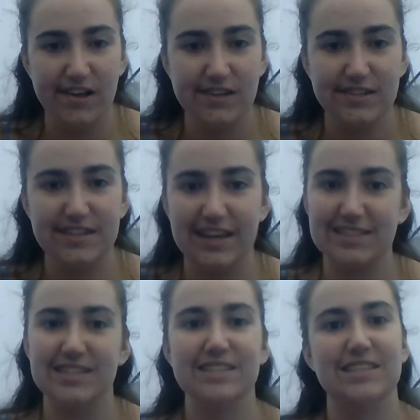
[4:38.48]

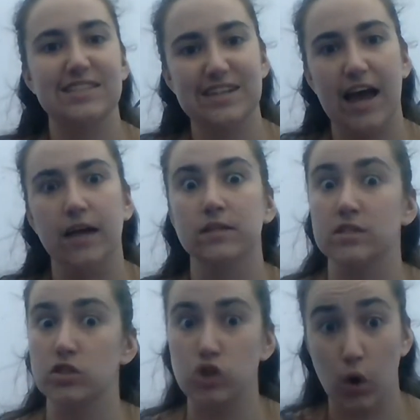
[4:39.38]
dances and styles
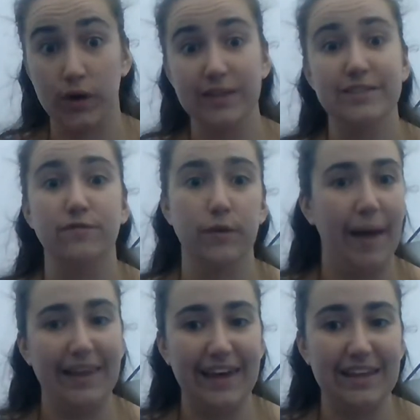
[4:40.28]
and stories for
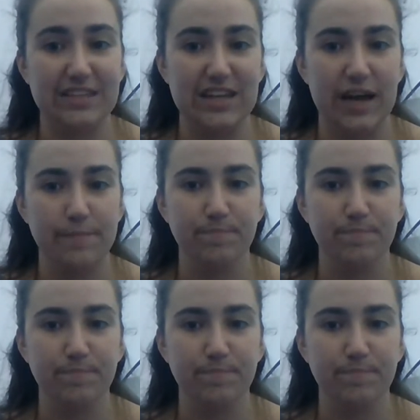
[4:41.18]
ballet at the time.